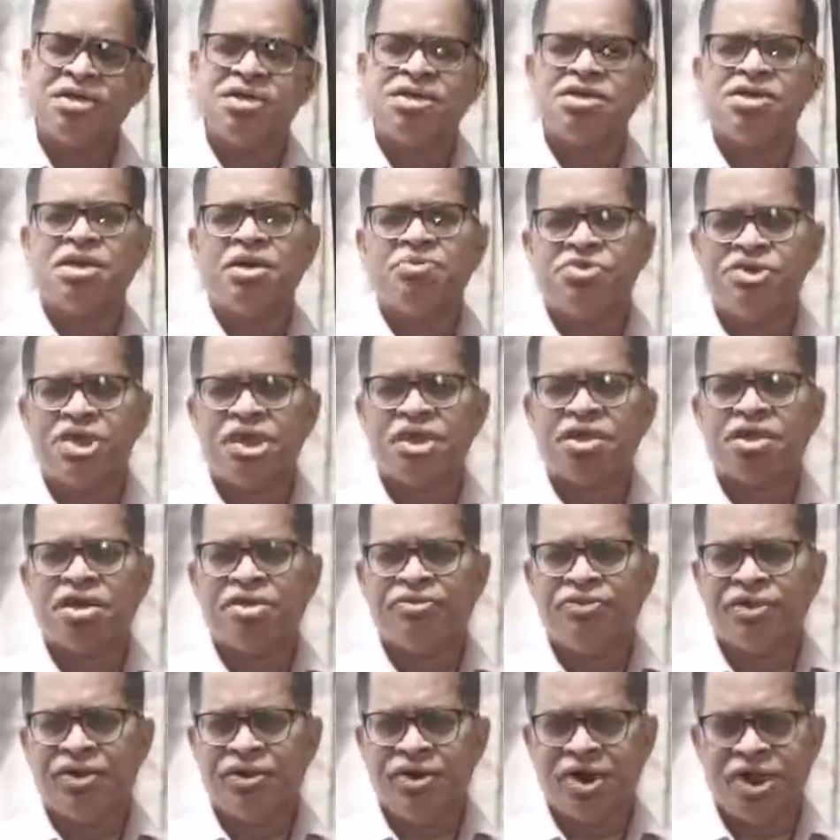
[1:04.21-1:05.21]
the subject
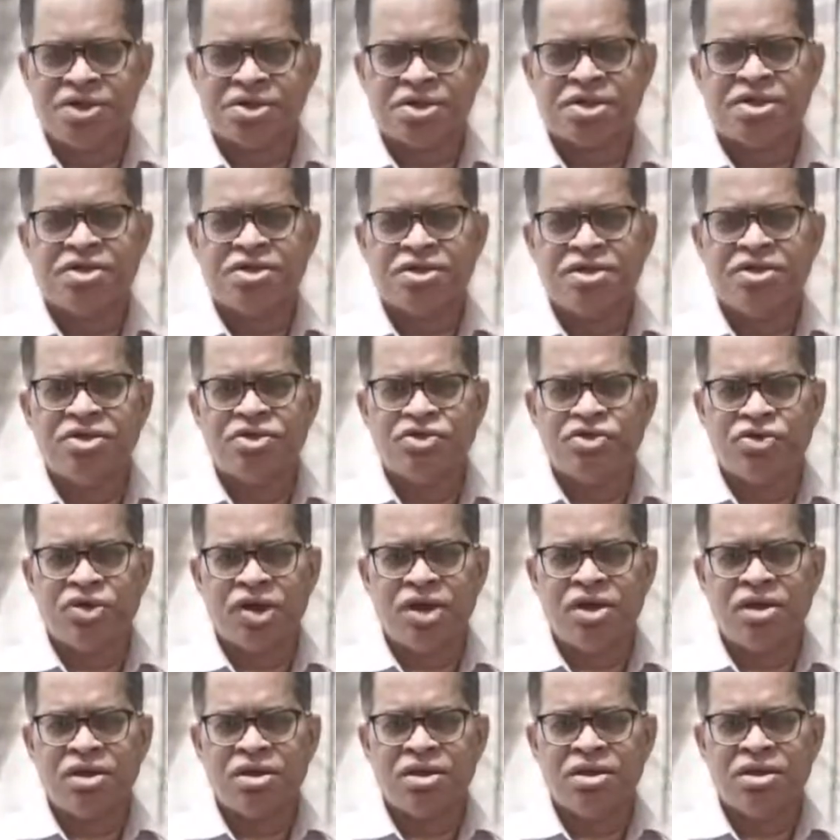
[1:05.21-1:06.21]
of our discussion
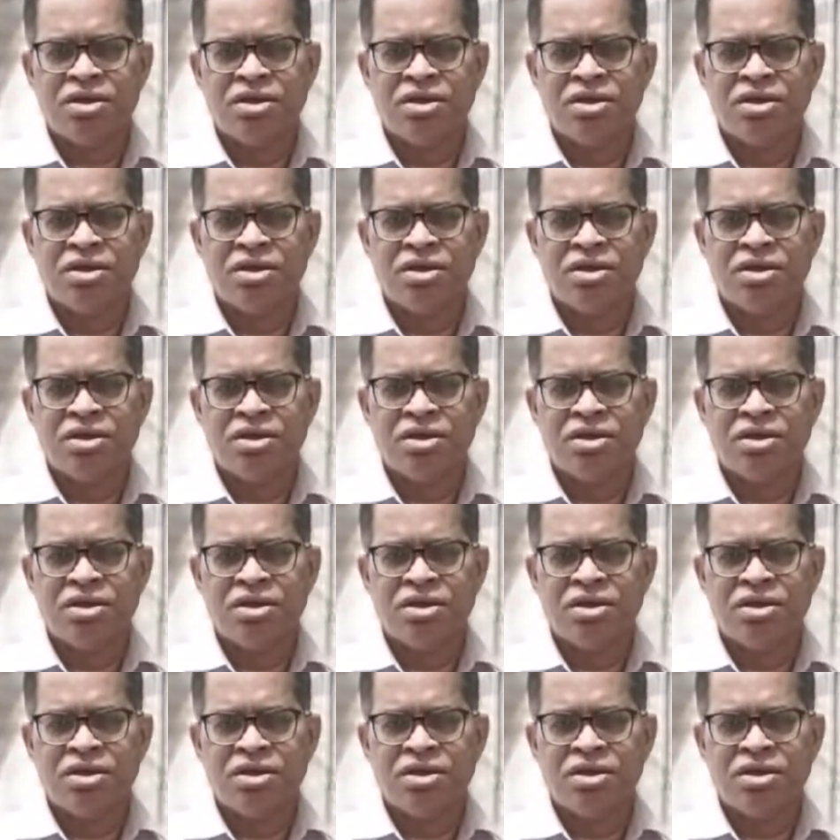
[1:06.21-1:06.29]
today.